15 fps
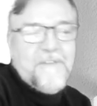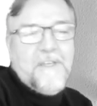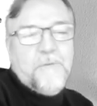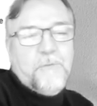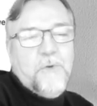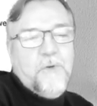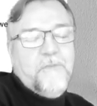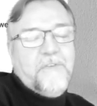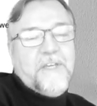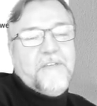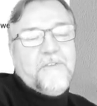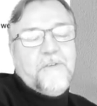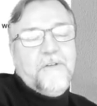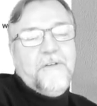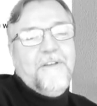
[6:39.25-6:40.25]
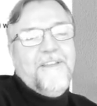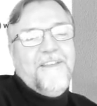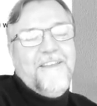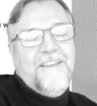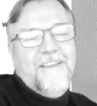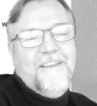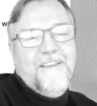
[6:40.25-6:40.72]
a row vector,
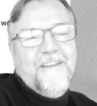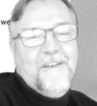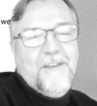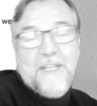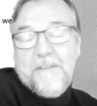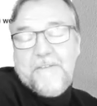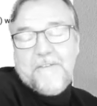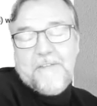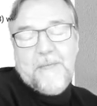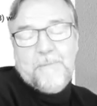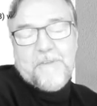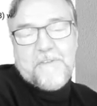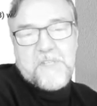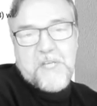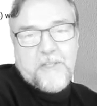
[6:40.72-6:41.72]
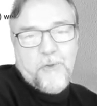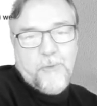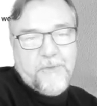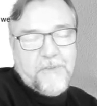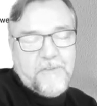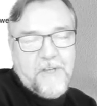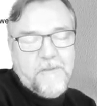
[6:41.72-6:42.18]
that's the same as the
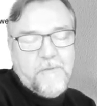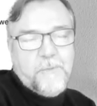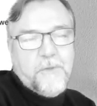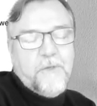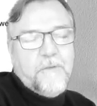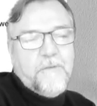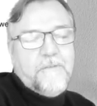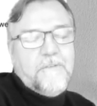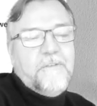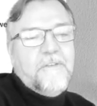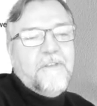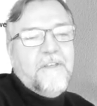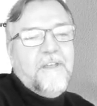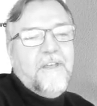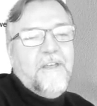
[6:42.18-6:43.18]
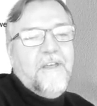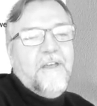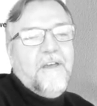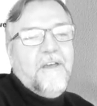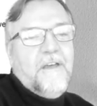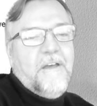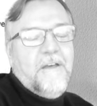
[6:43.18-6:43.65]
Jacobian transpose,
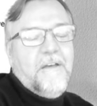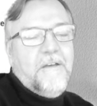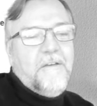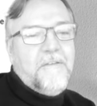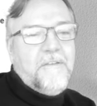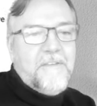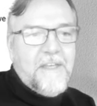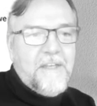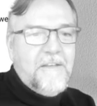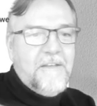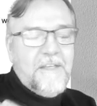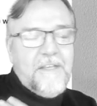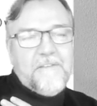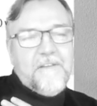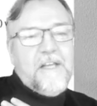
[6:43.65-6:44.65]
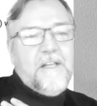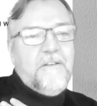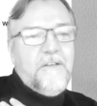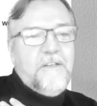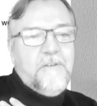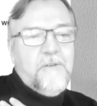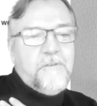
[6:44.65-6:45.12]
then it
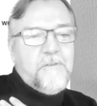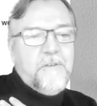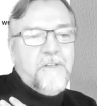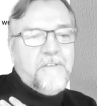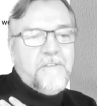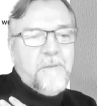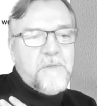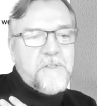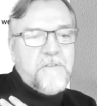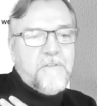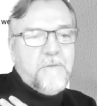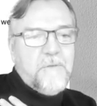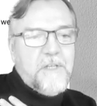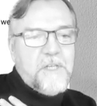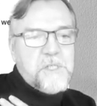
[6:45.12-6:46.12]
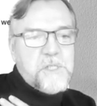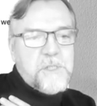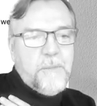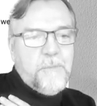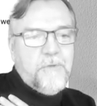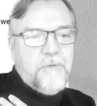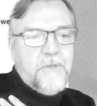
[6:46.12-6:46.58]
also establishes a
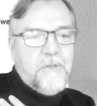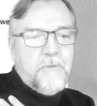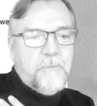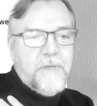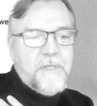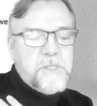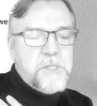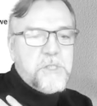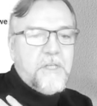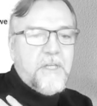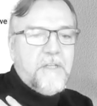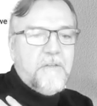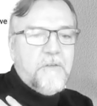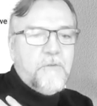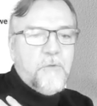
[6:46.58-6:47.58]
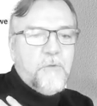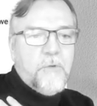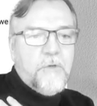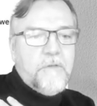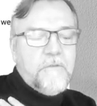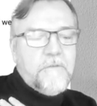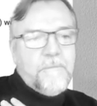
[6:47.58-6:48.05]
relationship between the wrench and the
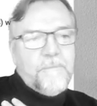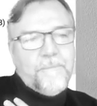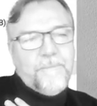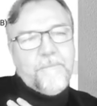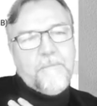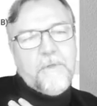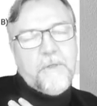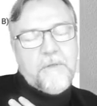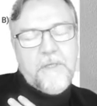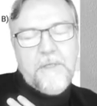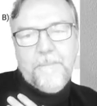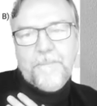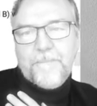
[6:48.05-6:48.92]
torques. Okay,